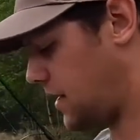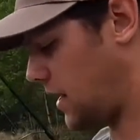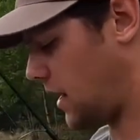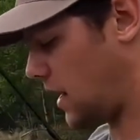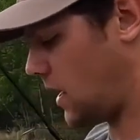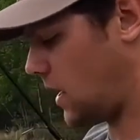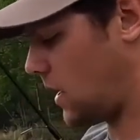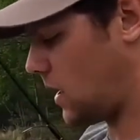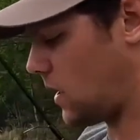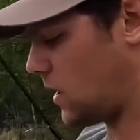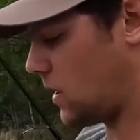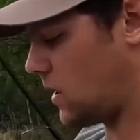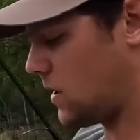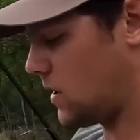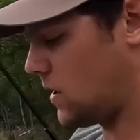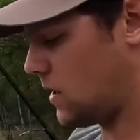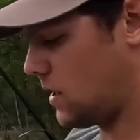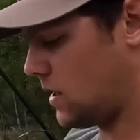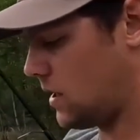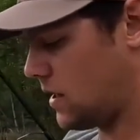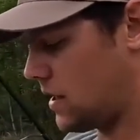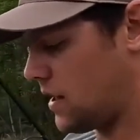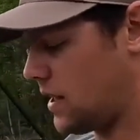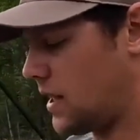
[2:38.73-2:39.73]
there,
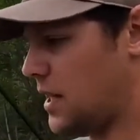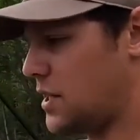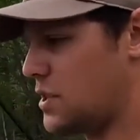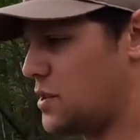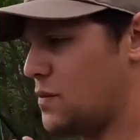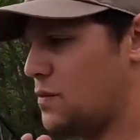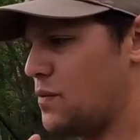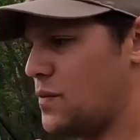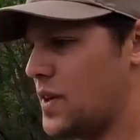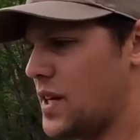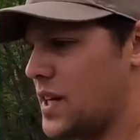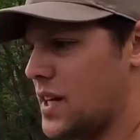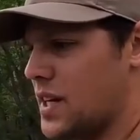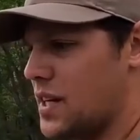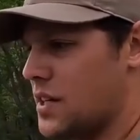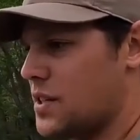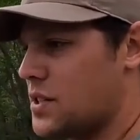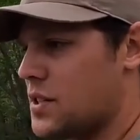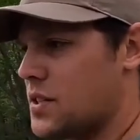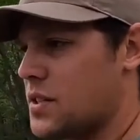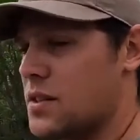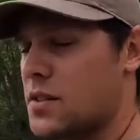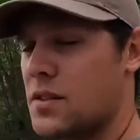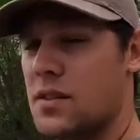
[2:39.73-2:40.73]
catch some
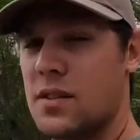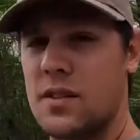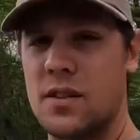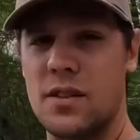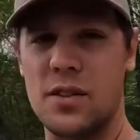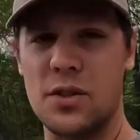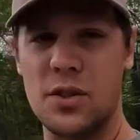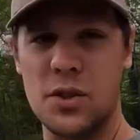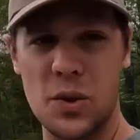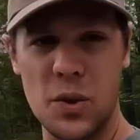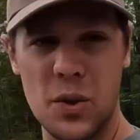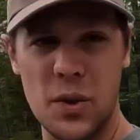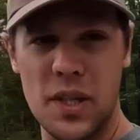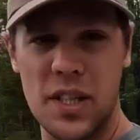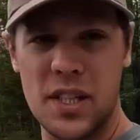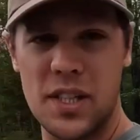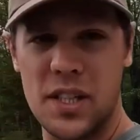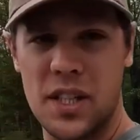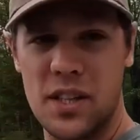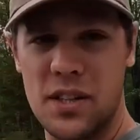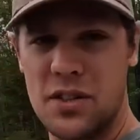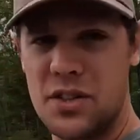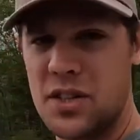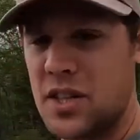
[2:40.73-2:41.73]
fish, enjoy each
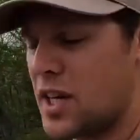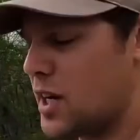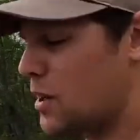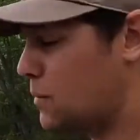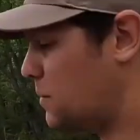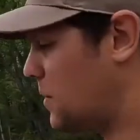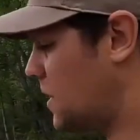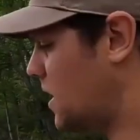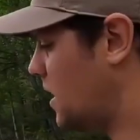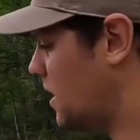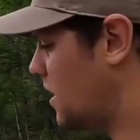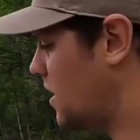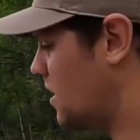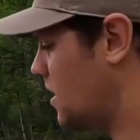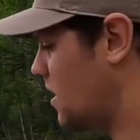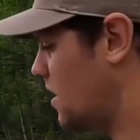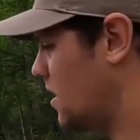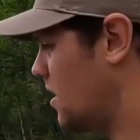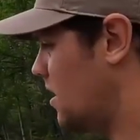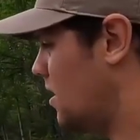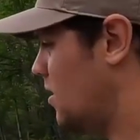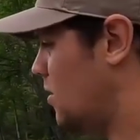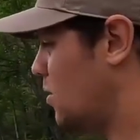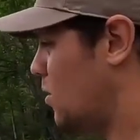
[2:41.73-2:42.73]
other's company,
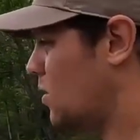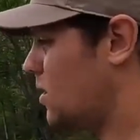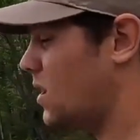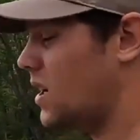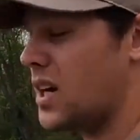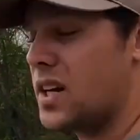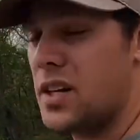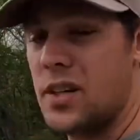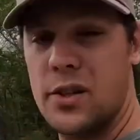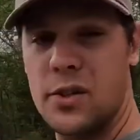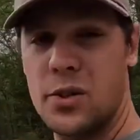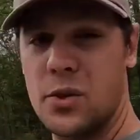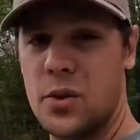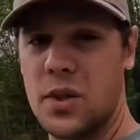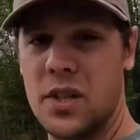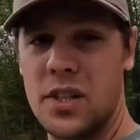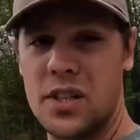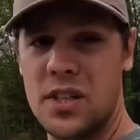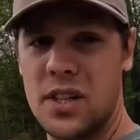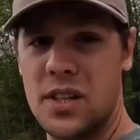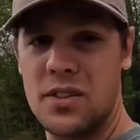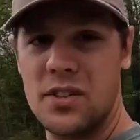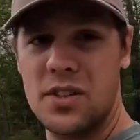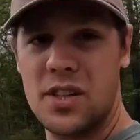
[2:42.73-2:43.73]
or not enjoy
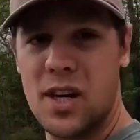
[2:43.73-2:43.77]
each other's